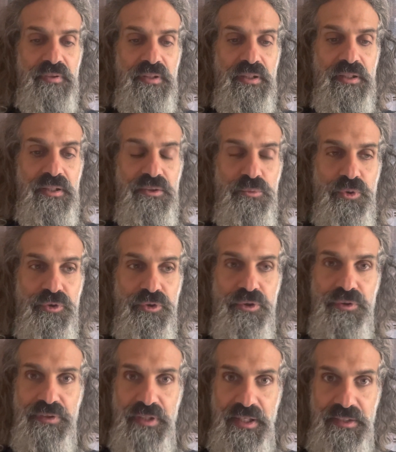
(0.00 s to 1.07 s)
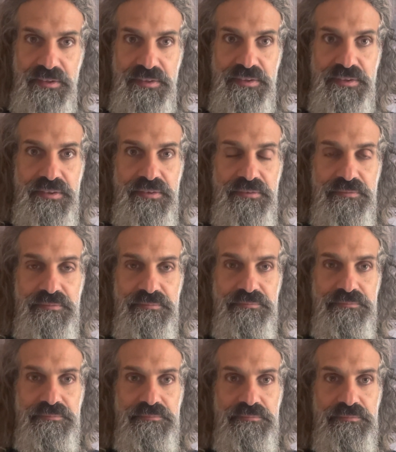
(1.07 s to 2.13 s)
It was condensed.
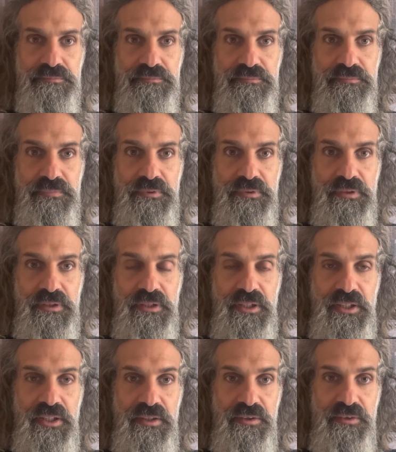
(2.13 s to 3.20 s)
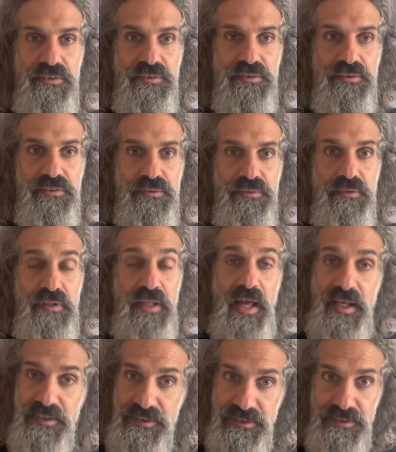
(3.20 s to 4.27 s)
It
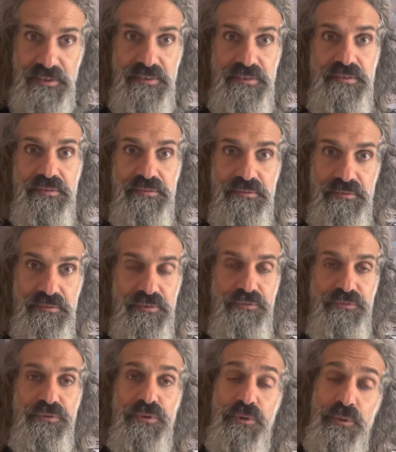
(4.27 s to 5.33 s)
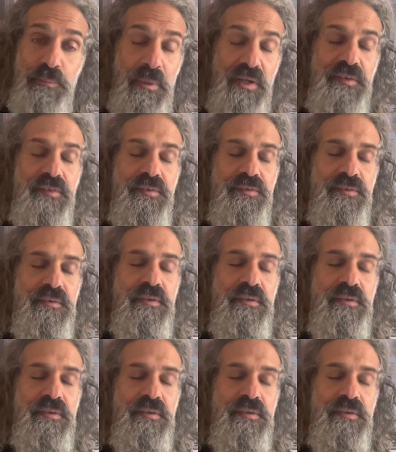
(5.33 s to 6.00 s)
lasted a few months.